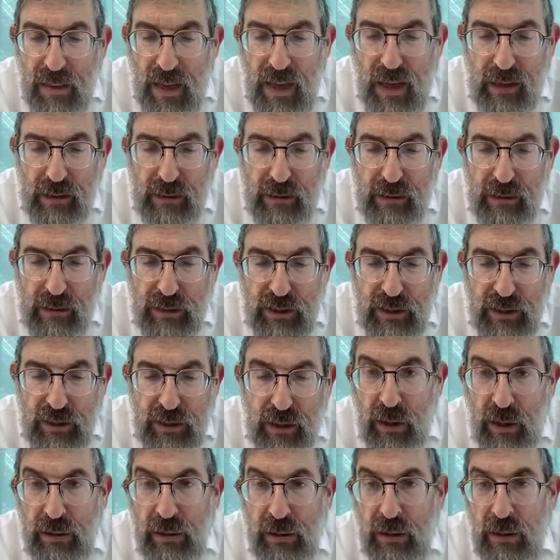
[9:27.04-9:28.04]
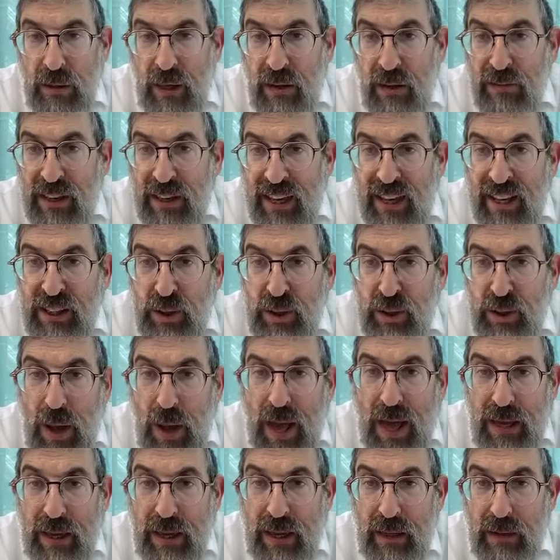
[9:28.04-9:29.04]
Eglish shel cotton, you have a kid's
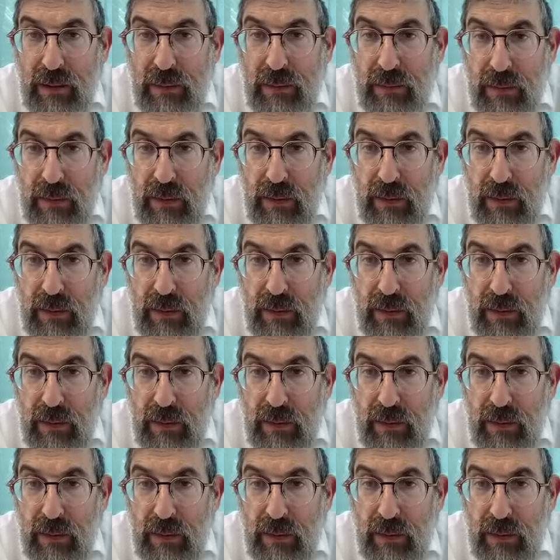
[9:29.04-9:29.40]
wagon.